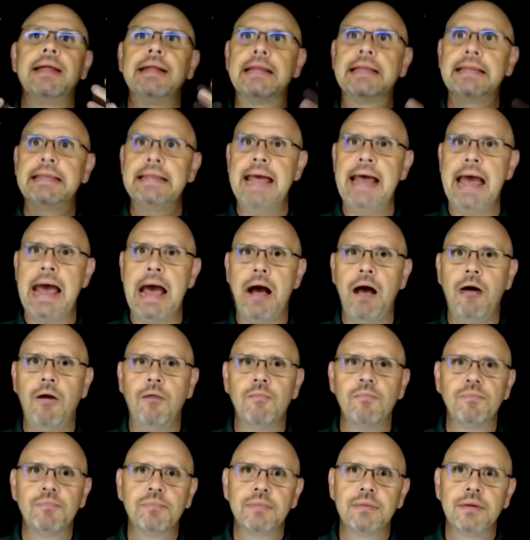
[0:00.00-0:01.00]
Now,
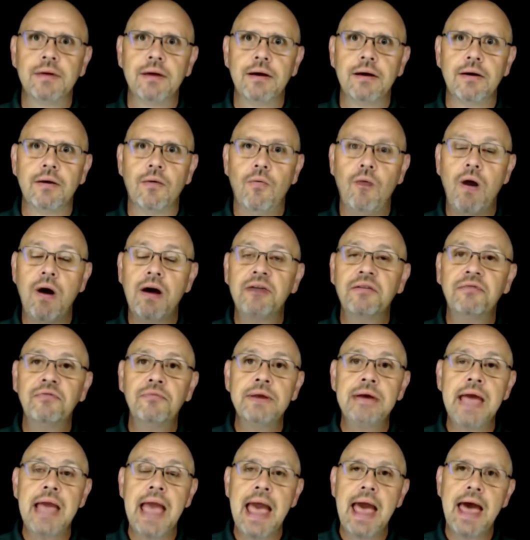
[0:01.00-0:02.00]
what if
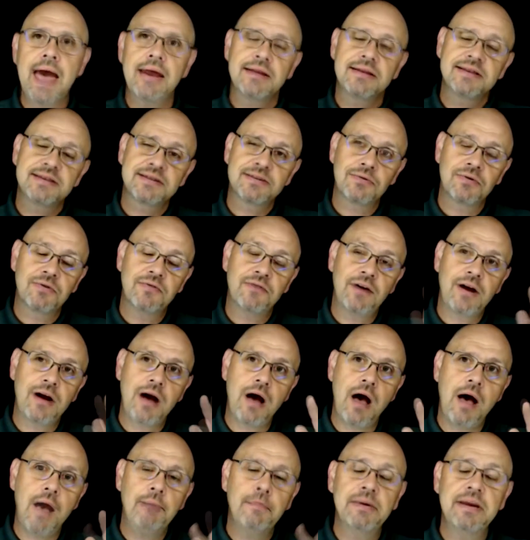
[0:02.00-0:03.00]
we had sort of a
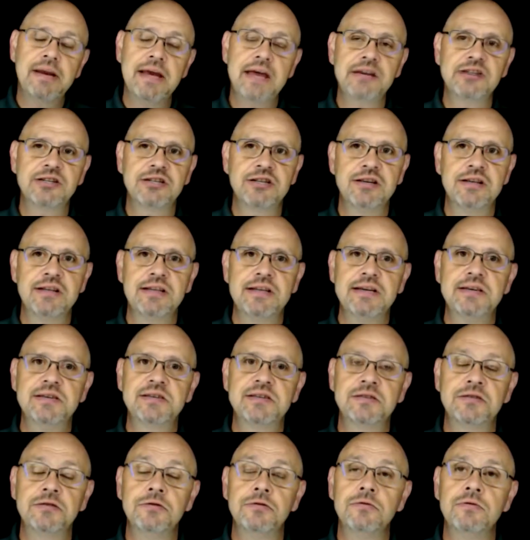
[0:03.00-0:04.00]
combination of these
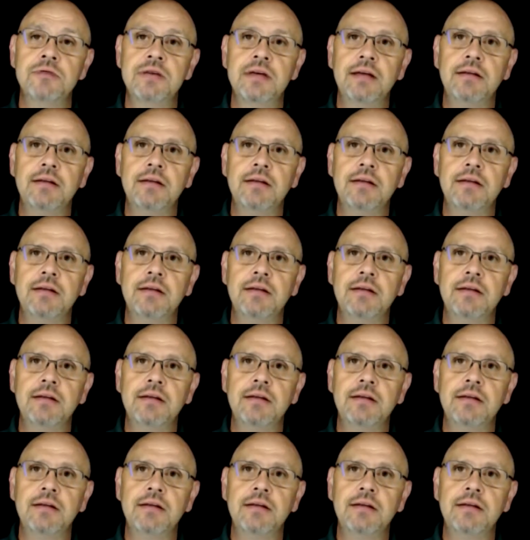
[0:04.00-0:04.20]
two that